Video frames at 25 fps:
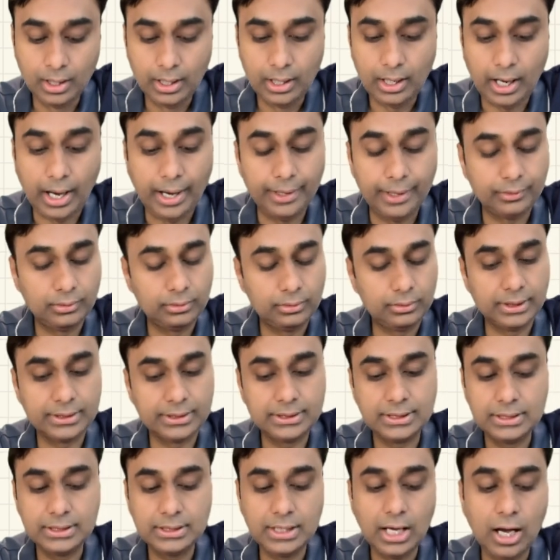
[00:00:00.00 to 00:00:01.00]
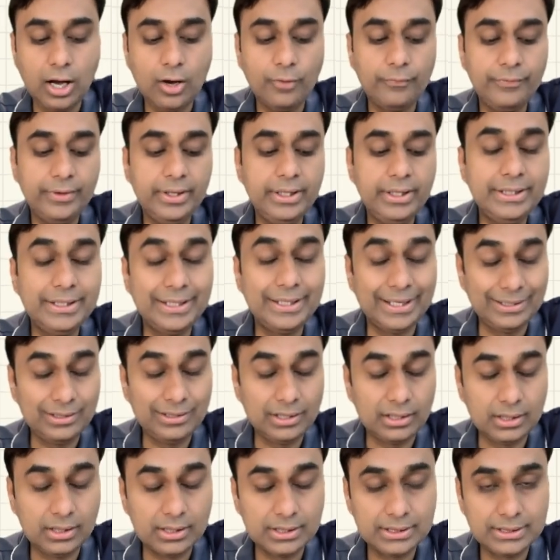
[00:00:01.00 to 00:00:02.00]
And this is how we get
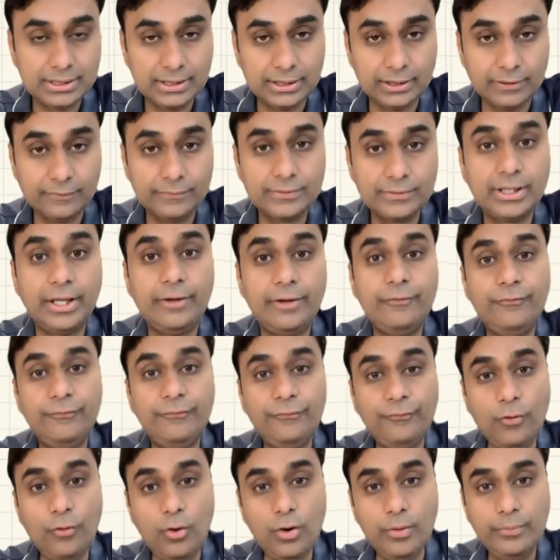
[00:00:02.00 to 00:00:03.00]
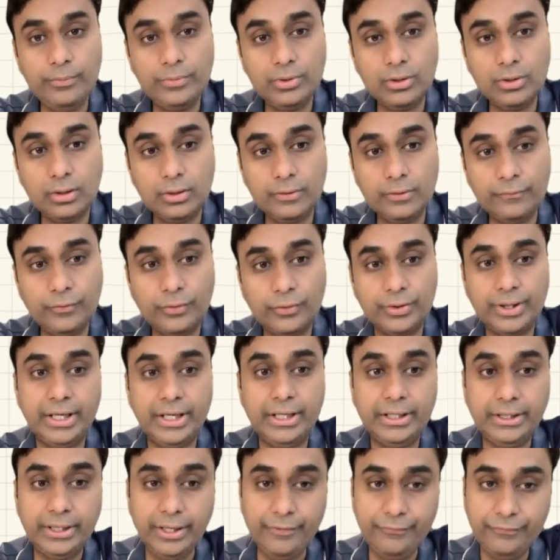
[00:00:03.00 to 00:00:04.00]
ourselves the formula for the
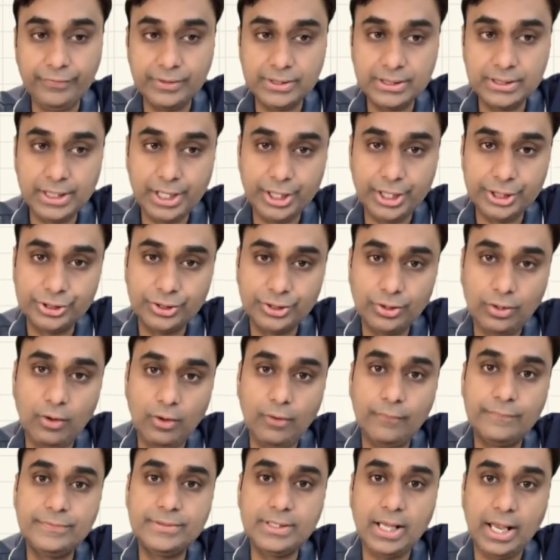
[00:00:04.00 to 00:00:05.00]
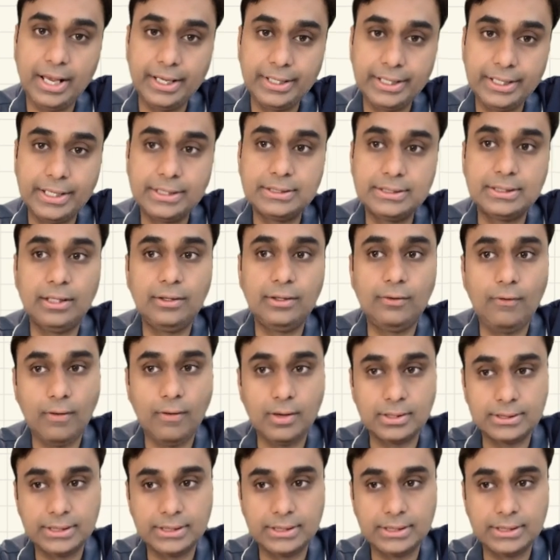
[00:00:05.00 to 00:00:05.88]
differentiation of sine x and cos